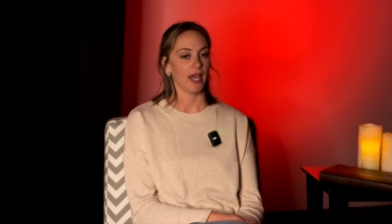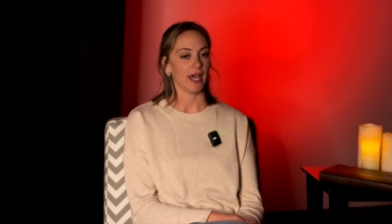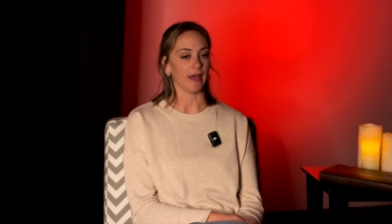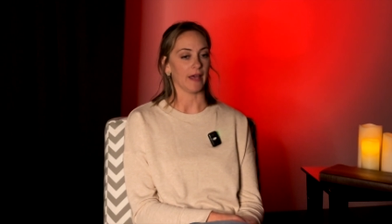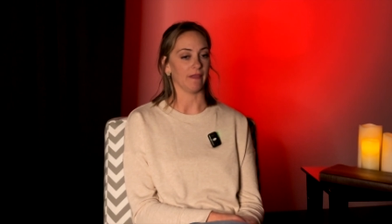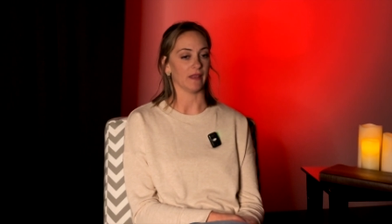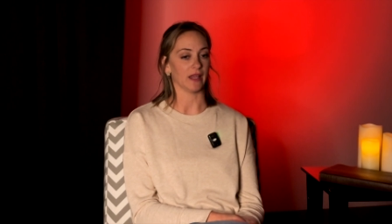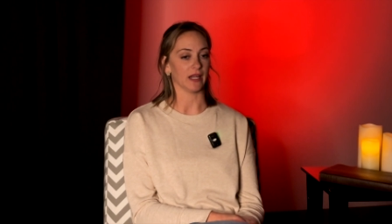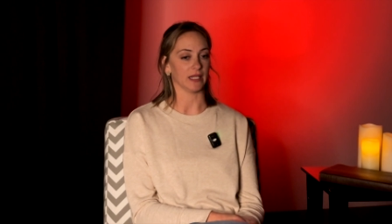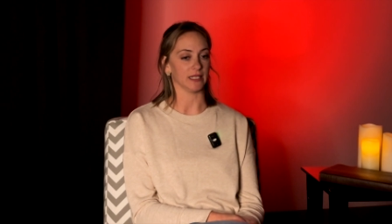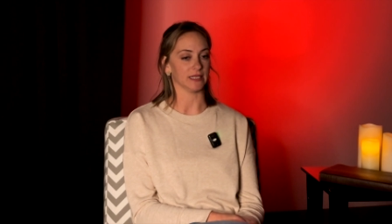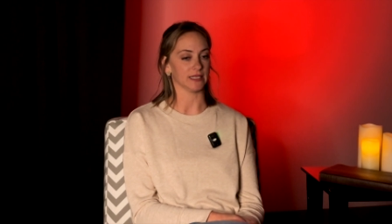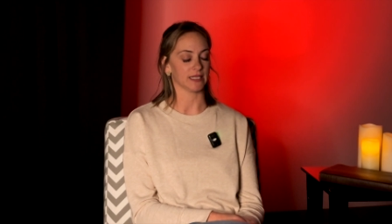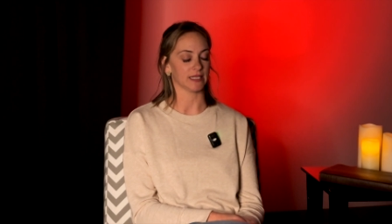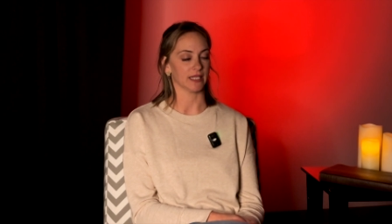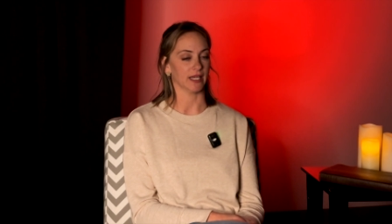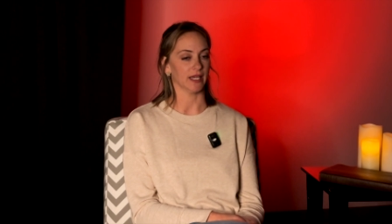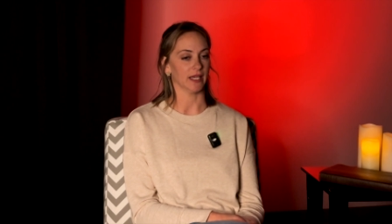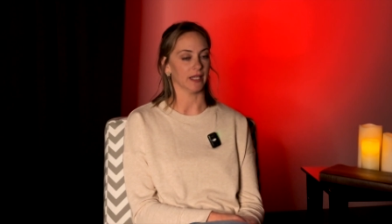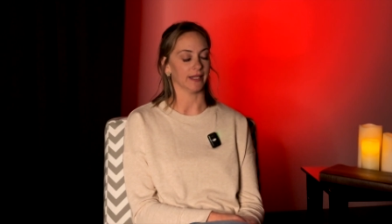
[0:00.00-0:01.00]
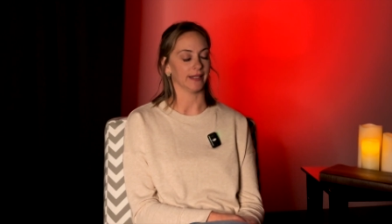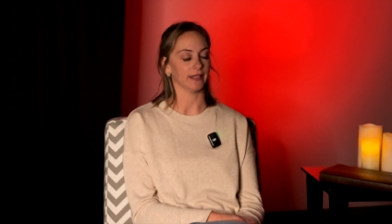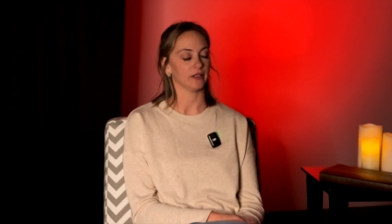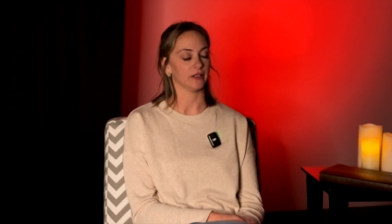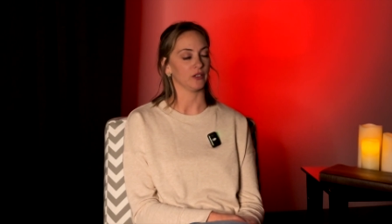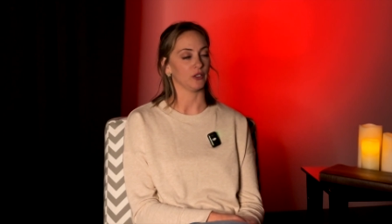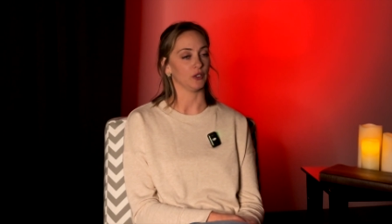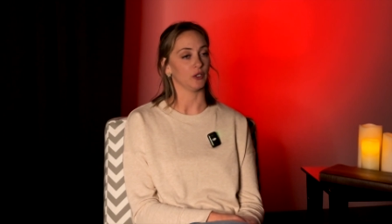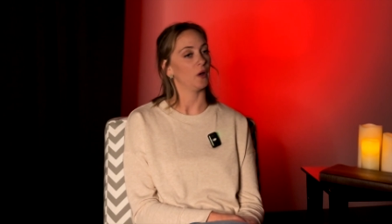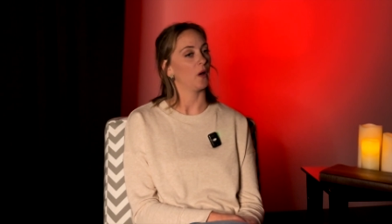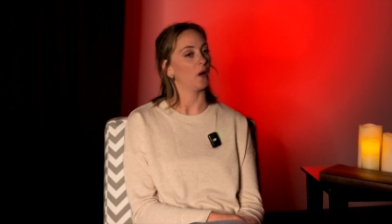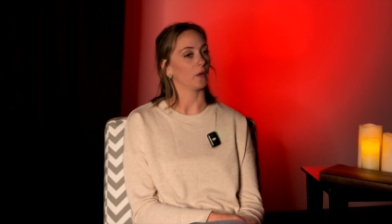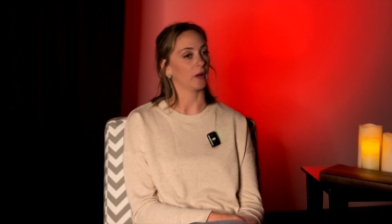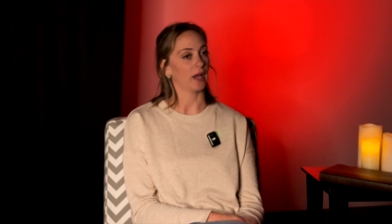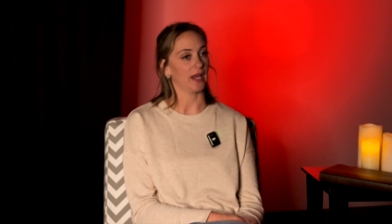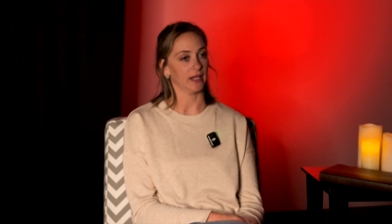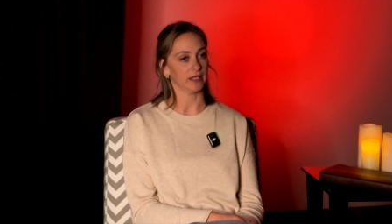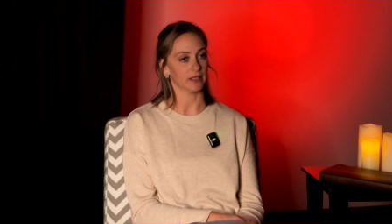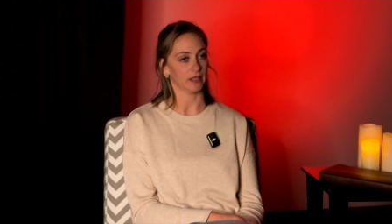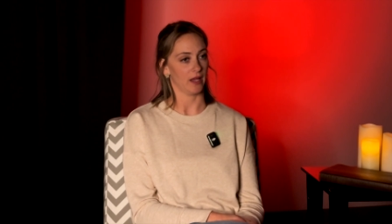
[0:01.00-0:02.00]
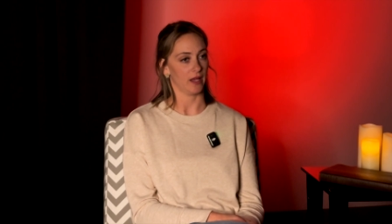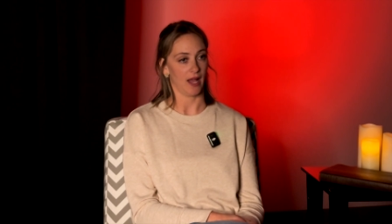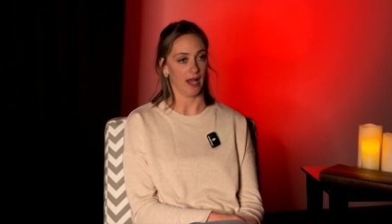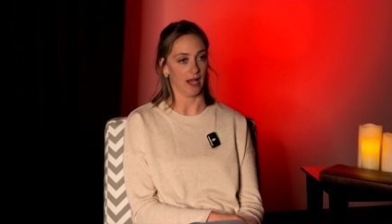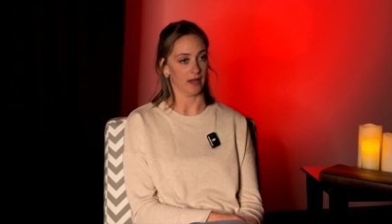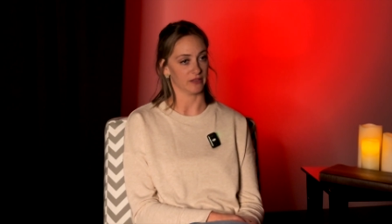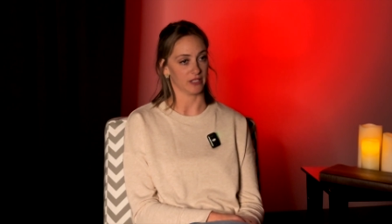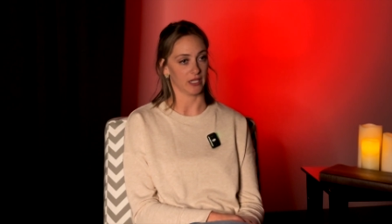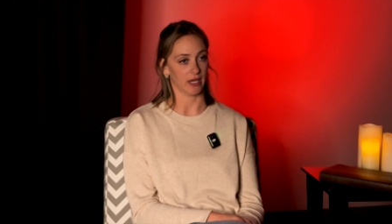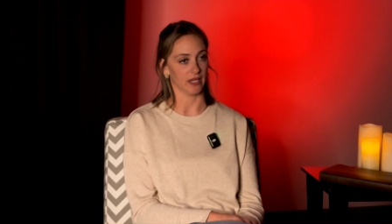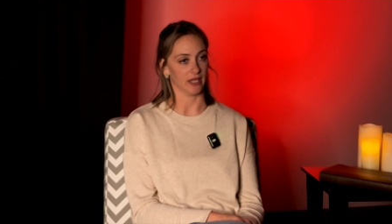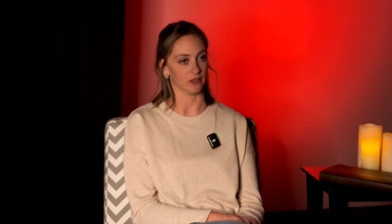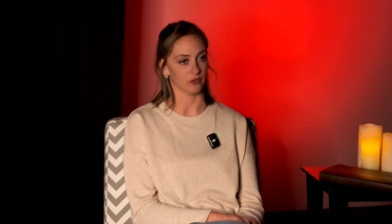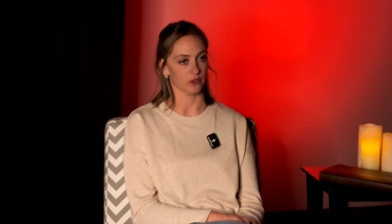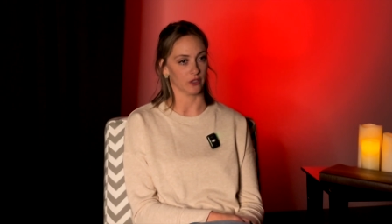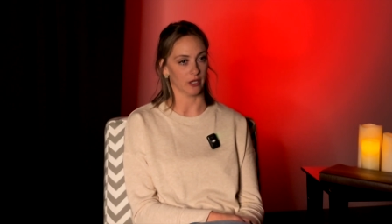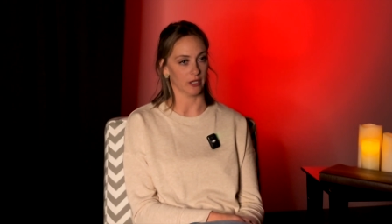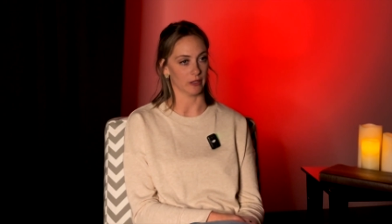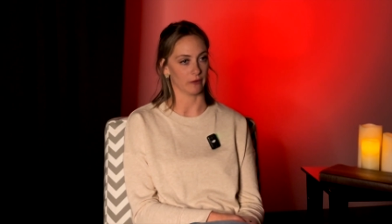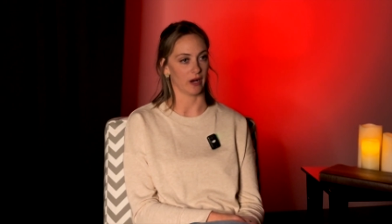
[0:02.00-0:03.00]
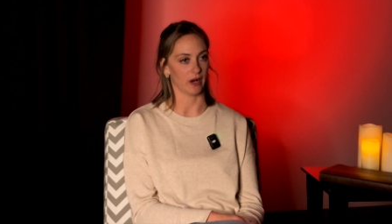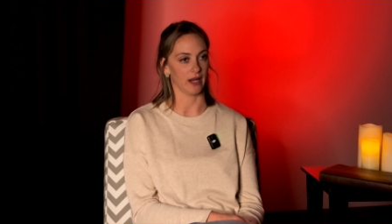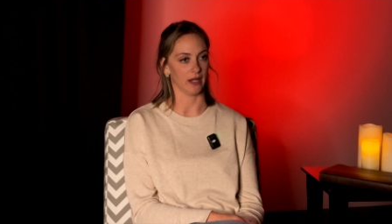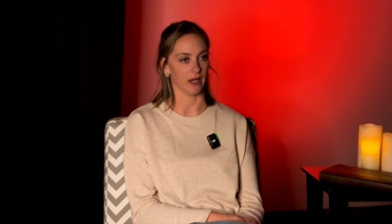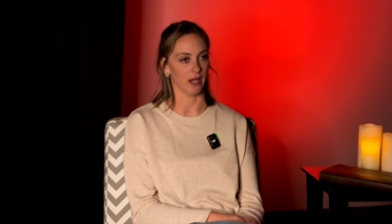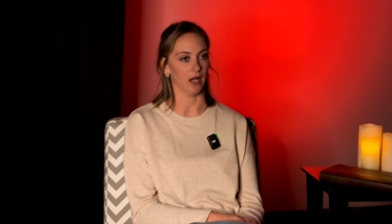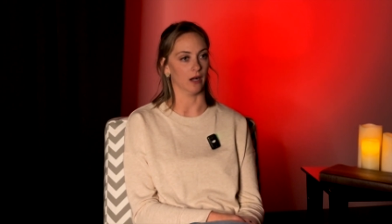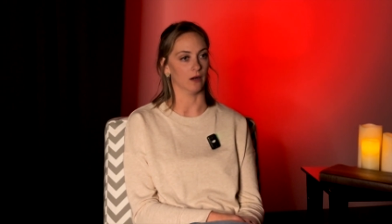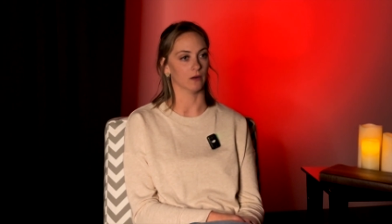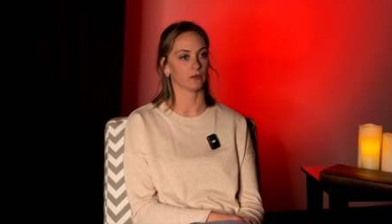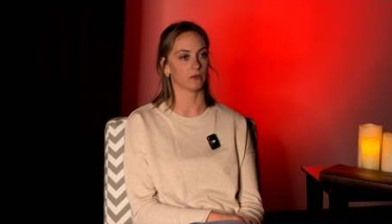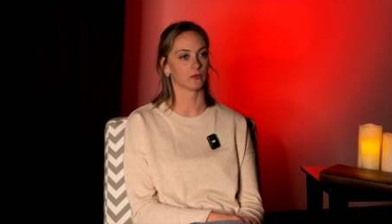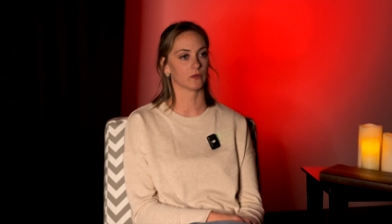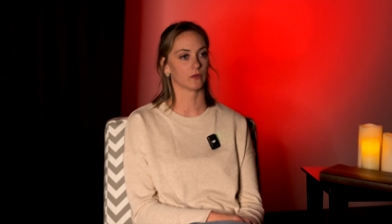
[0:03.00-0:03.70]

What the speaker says: And then he said, you don't have to answer it right now,